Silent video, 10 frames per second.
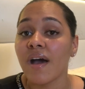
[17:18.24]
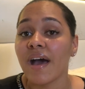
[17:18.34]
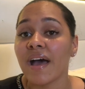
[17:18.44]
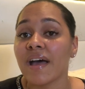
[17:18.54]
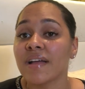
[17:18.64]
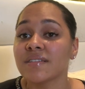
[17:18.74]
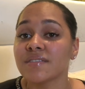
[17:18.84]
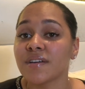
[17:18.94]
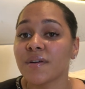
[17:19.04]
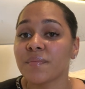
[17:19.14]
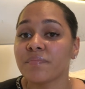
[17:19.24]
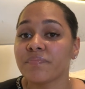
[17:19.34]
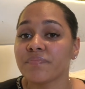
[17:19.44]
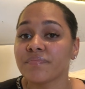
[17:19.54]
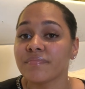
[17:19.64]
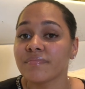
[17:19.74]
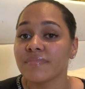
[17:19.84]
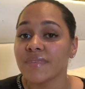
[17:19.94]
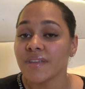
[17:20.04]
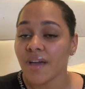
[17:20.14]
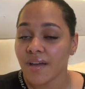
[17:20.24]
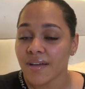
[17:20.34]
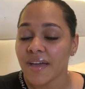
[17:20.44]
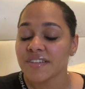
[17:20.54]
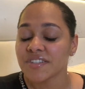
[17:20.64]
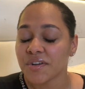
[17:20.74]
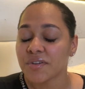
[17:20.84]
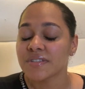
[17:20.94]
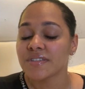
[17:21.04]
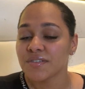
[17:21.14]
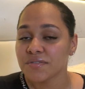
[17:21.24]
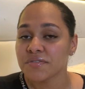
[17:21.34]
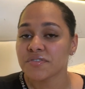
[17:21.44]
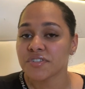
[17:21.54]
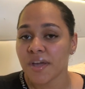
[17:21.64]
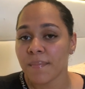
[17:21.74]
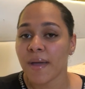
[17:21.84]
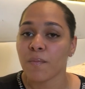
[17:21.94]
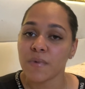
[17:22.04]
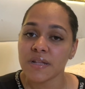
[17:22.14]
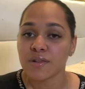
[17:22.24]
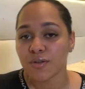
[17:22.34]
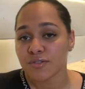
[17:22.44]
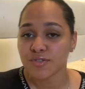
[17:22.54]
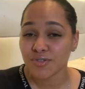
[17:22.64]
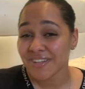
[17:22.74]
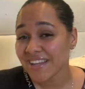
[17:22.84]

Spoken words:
And yeah, I shall continue to share my weight loss journey.